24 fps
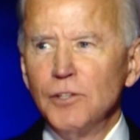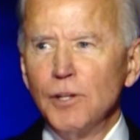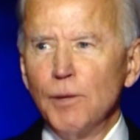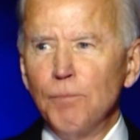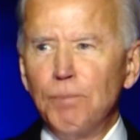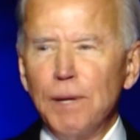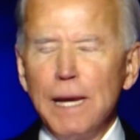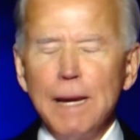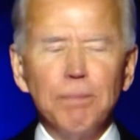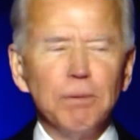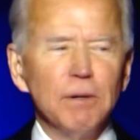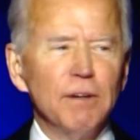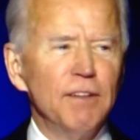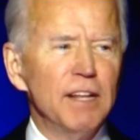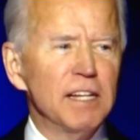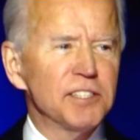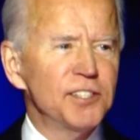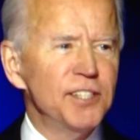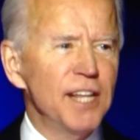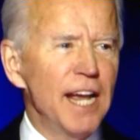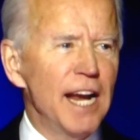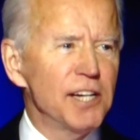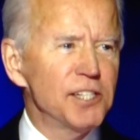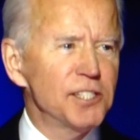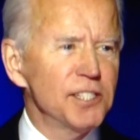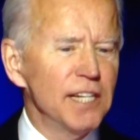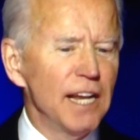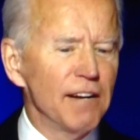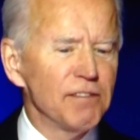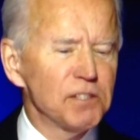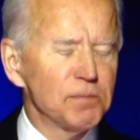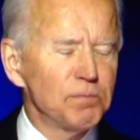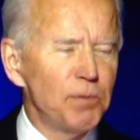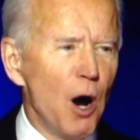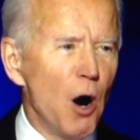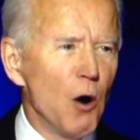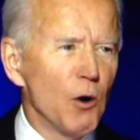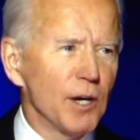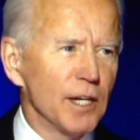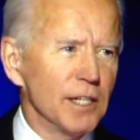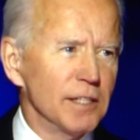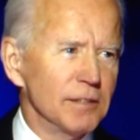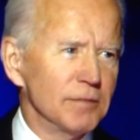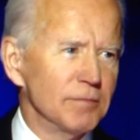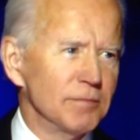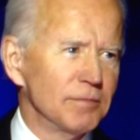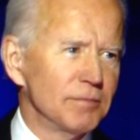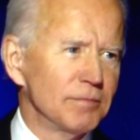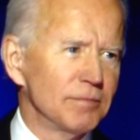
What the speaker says: the people of this nation have spoken.